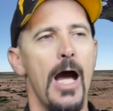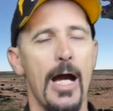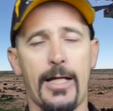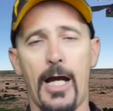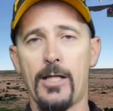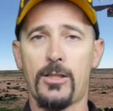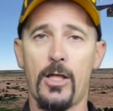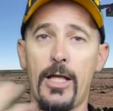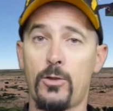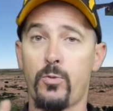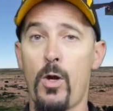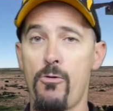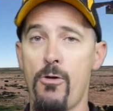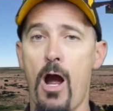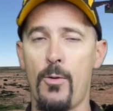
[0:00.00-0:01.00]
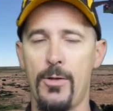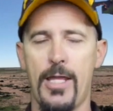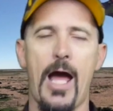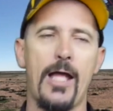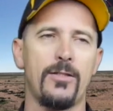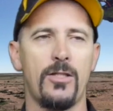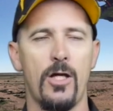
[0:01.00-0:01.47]
Okay, so that's where we are with
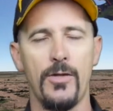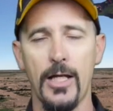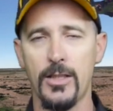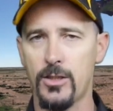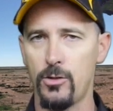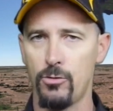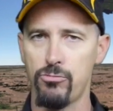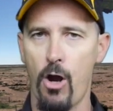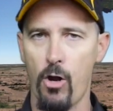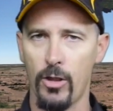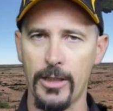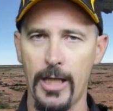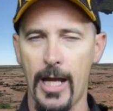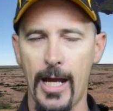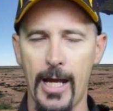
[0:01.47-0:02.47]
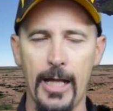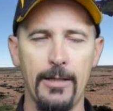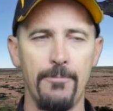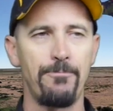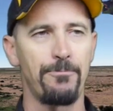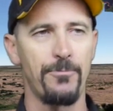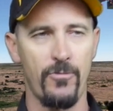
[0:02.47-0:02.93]
that. So that's still rolling
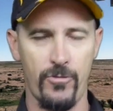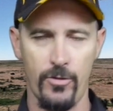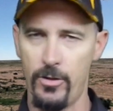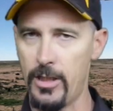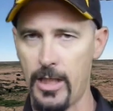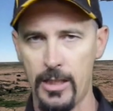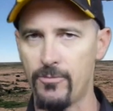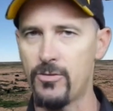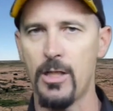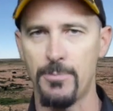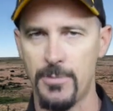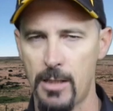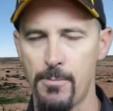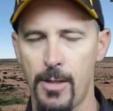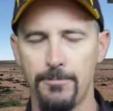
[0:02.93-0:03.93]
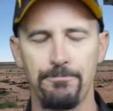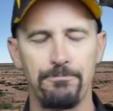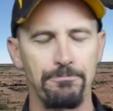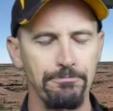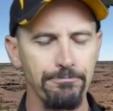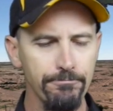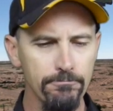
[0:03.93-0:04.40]
ahead for the end of September.
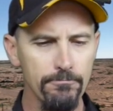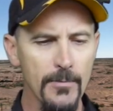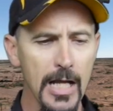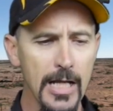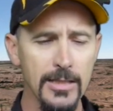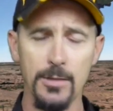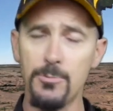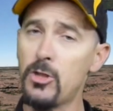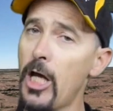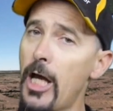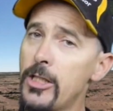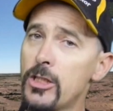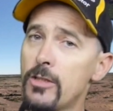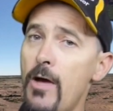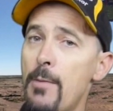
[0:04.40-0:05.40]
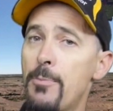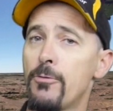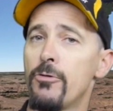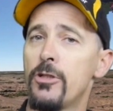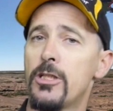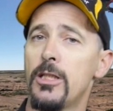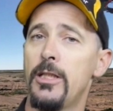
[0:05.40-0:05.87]
Some changes have
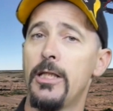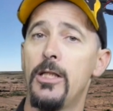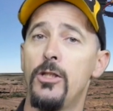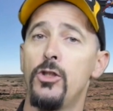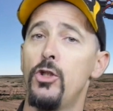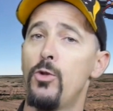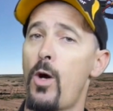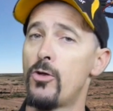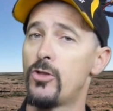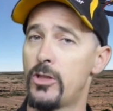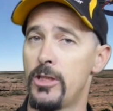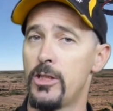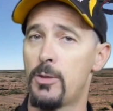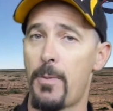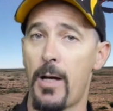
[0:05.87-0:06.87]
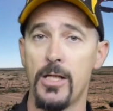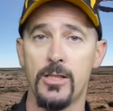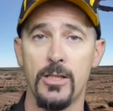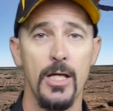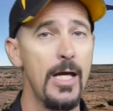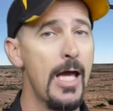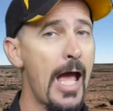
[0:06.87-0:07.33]
happened recently in the UOC
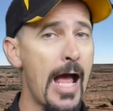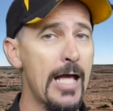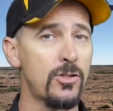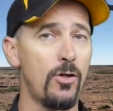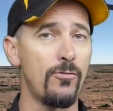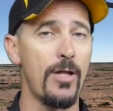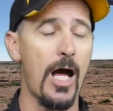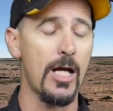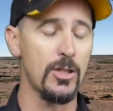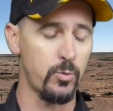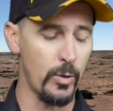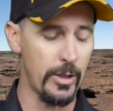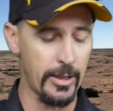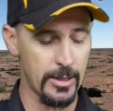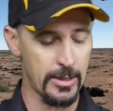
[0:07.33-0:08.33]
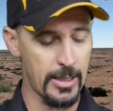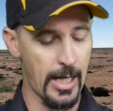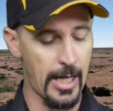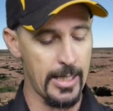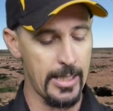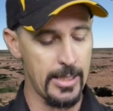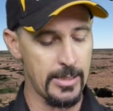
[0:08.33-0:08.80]
space as of last week, and
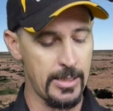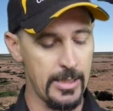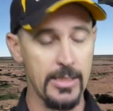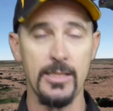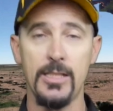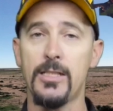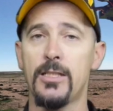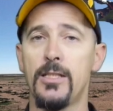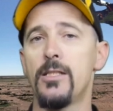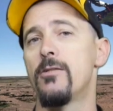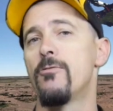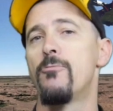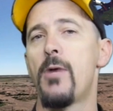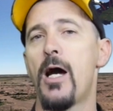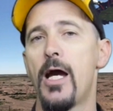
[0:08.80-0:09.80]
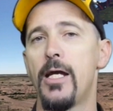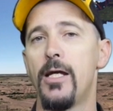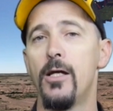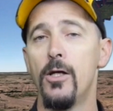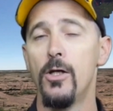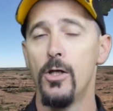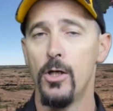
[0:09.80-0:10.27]
today is the 16th of May
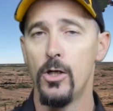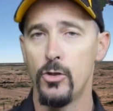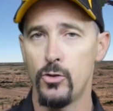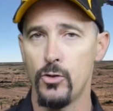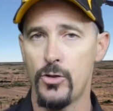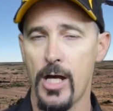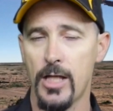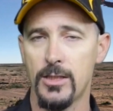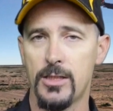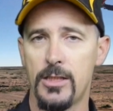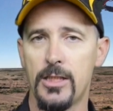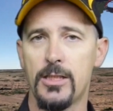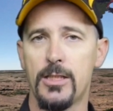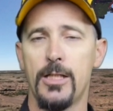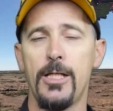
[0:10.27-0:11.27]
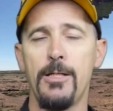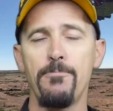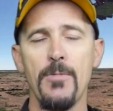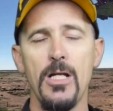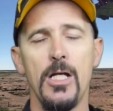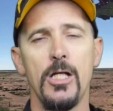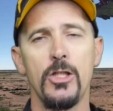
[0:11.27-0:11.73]
2016.
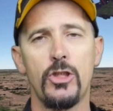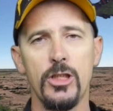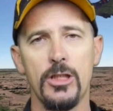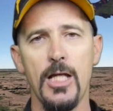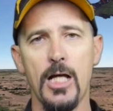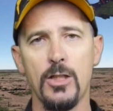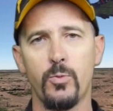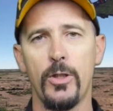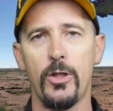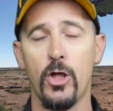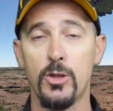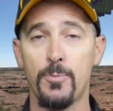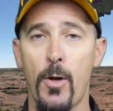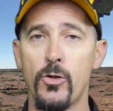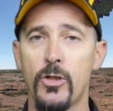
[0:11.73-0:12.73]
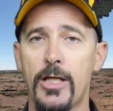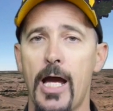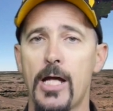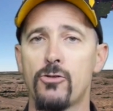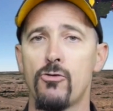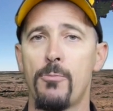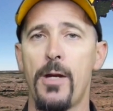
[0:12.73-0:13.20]
Just last week I spoke to
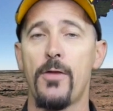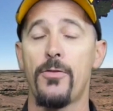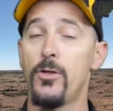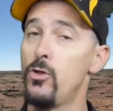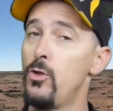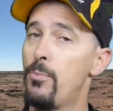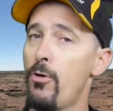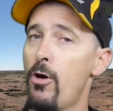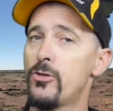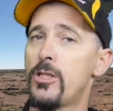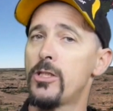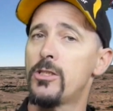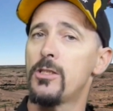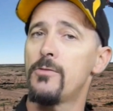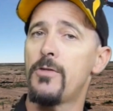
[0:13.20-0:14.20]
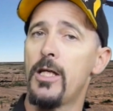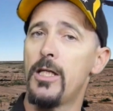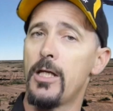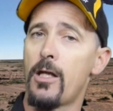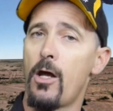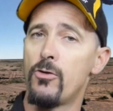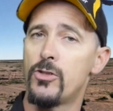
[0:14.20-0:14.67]
CASA about the new processes of
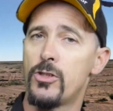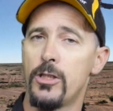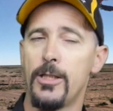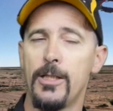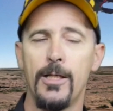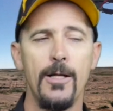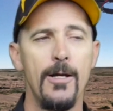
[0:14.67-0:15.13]
getting an OC.